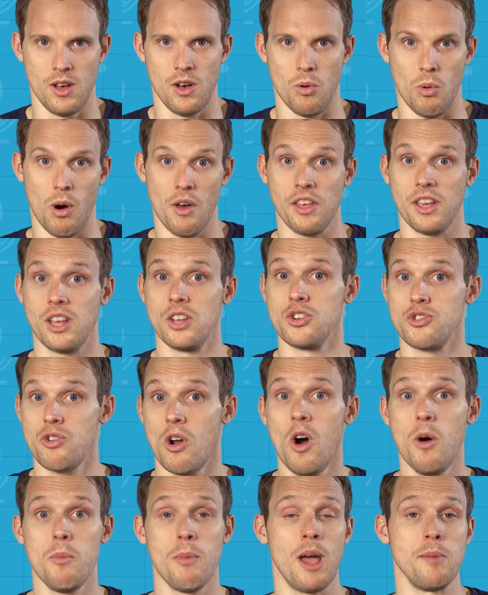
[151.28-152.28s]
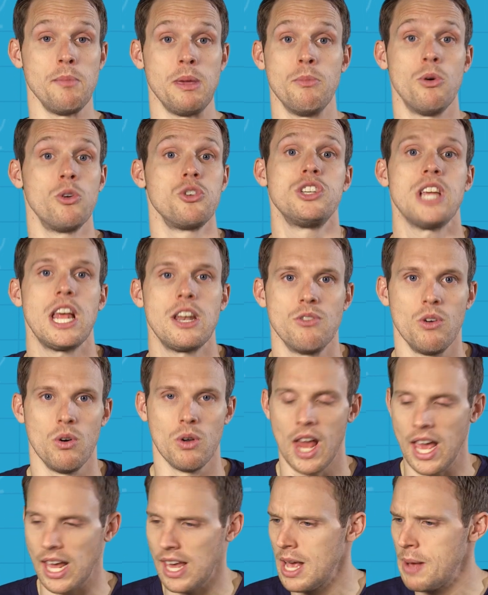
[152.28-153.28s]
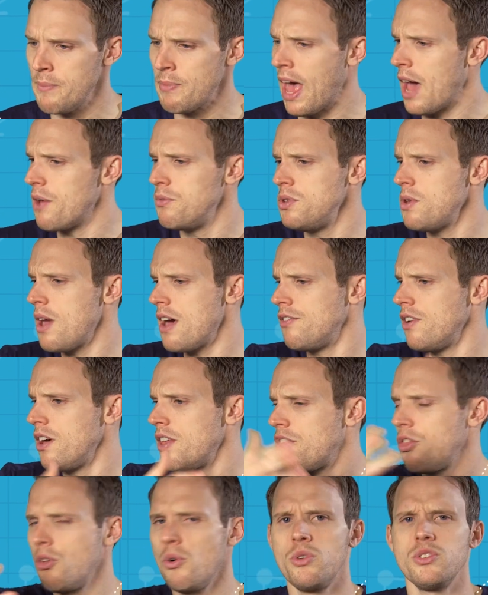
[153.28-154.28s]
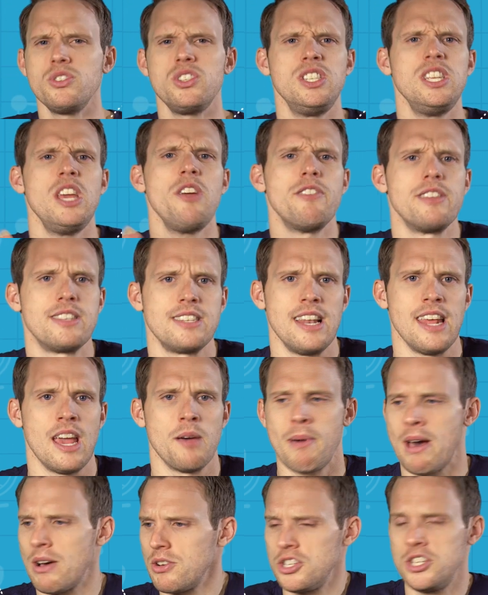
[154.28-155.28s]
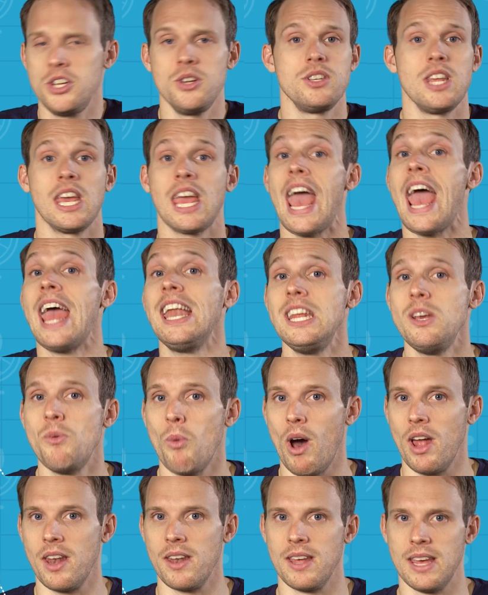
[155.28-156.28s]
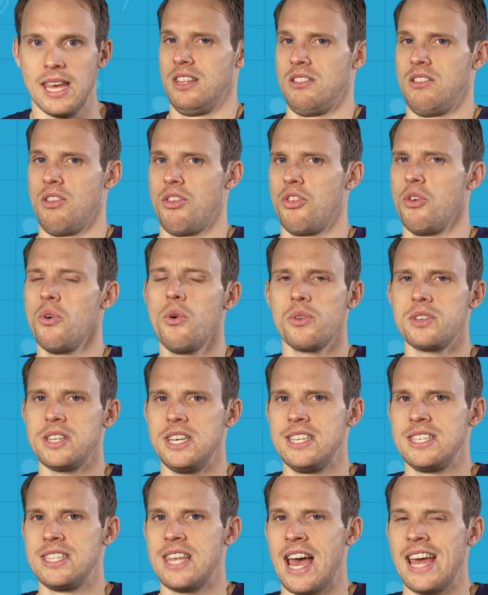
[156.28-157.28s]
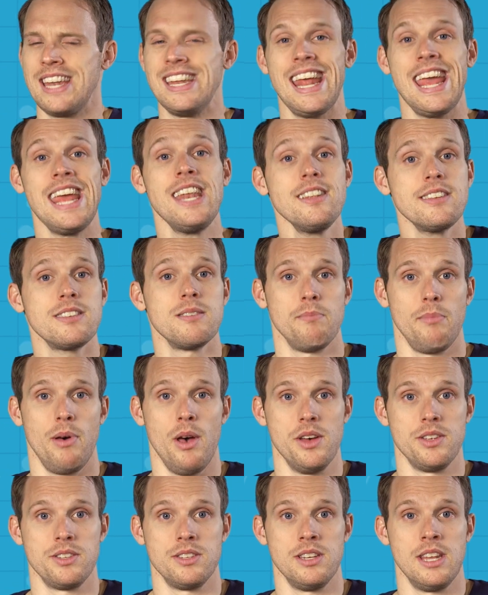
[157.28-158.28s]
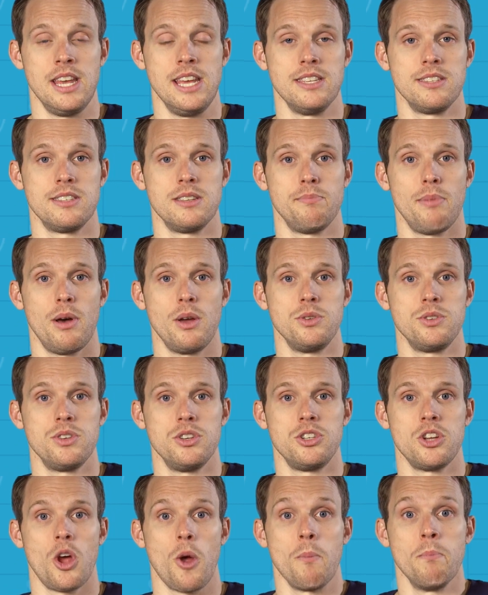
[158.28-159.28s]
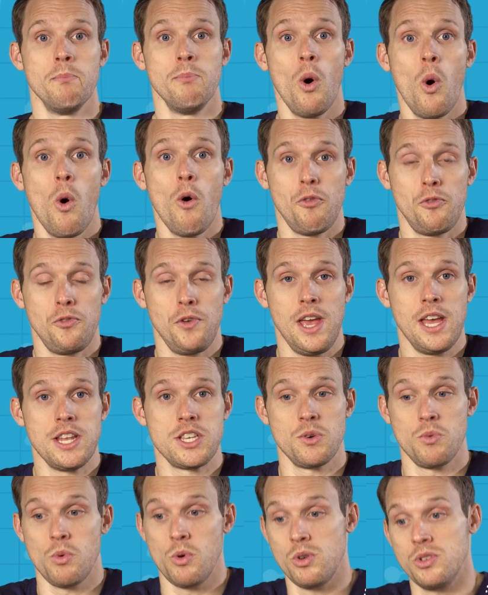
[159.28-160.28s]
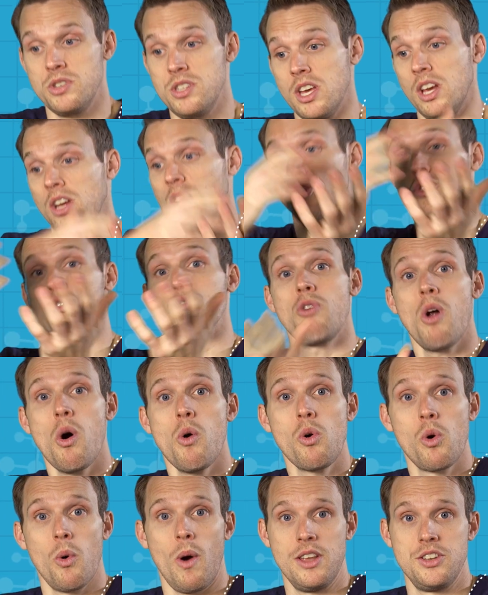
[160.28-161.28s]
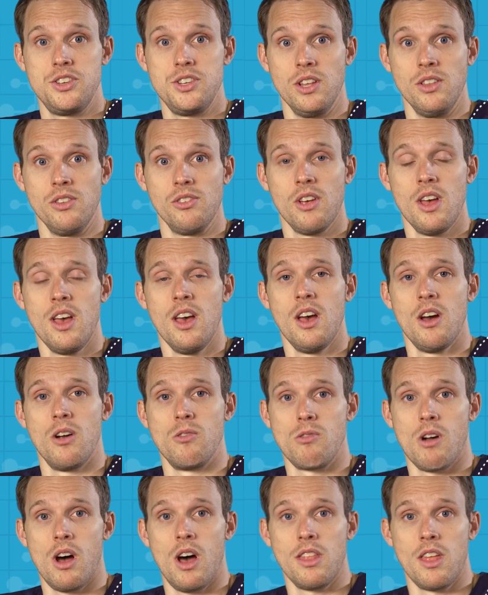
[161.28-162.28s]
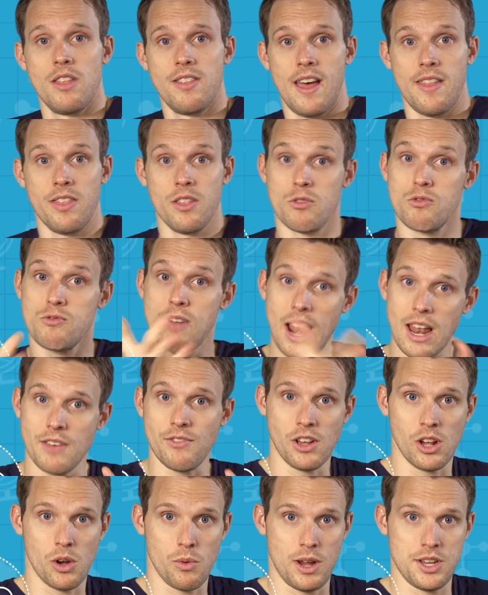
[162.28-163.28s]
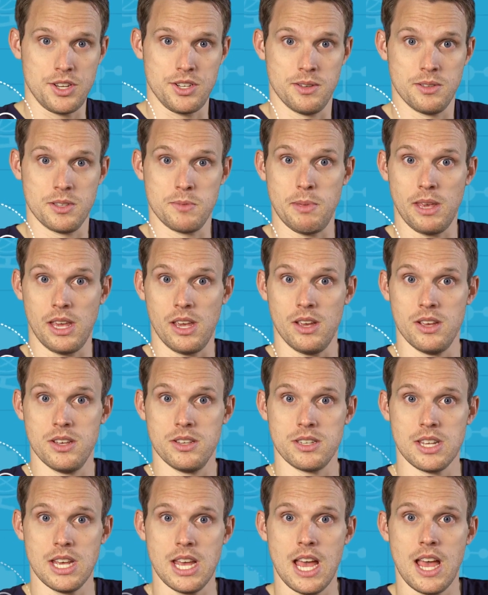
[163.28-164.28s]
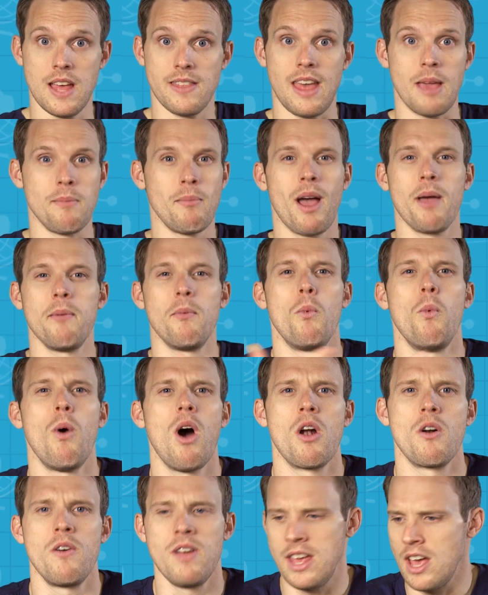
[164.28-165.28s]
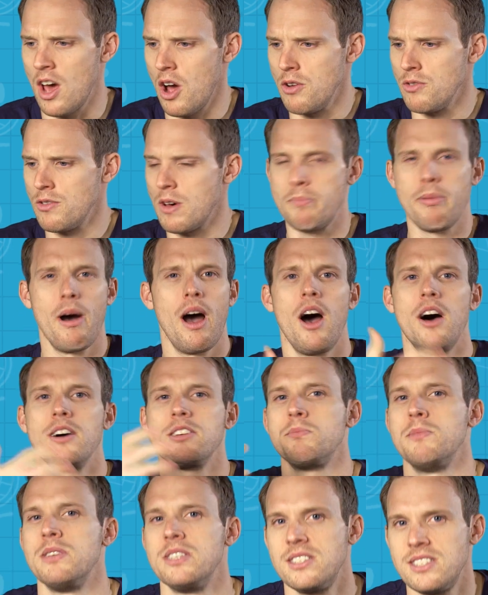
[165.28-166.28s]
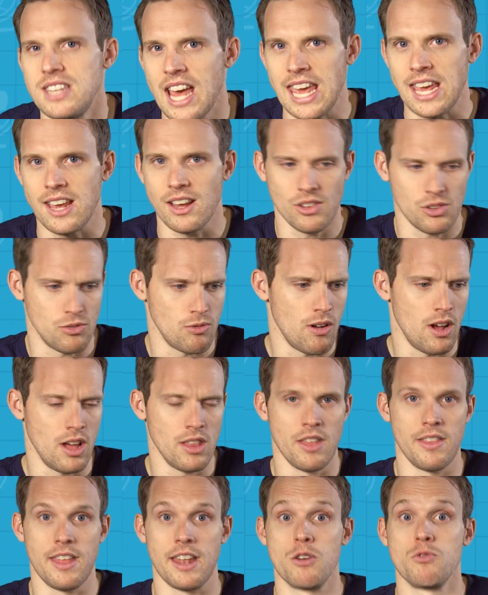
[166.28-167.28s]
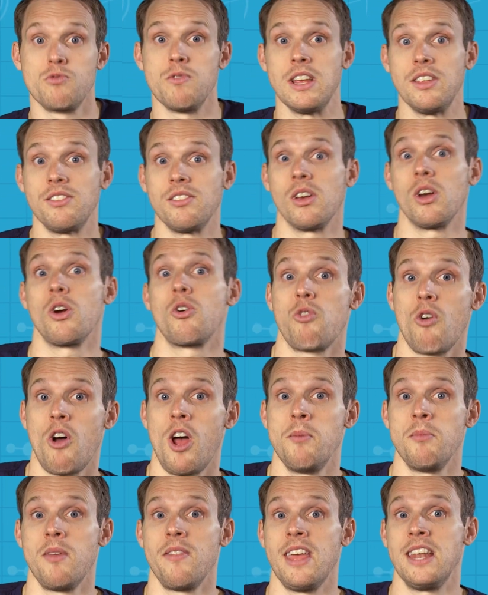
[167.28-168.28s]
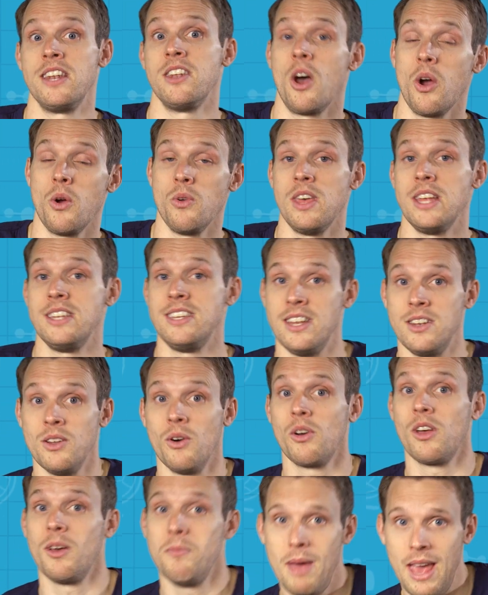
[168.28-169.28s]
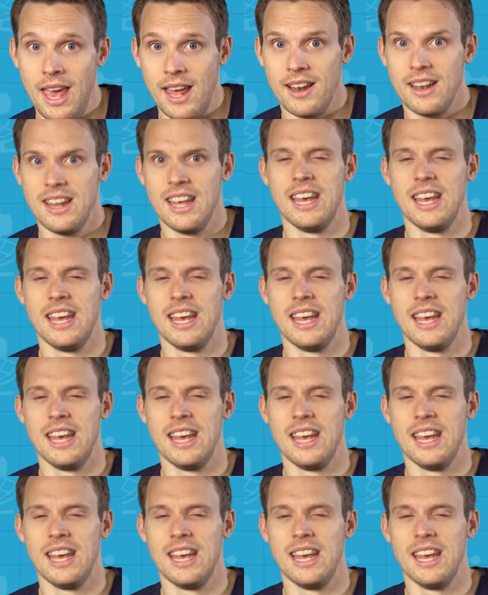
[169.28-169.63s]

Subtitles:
While the control might be more general, like, "Have you ever thought seriously about shooting anyone?" The thought is that an innocent person is supposed to show more fear towards the control questions rather than the relevant questions, because they might worry over past mistakes rather than a recent crime that they know they did not commit.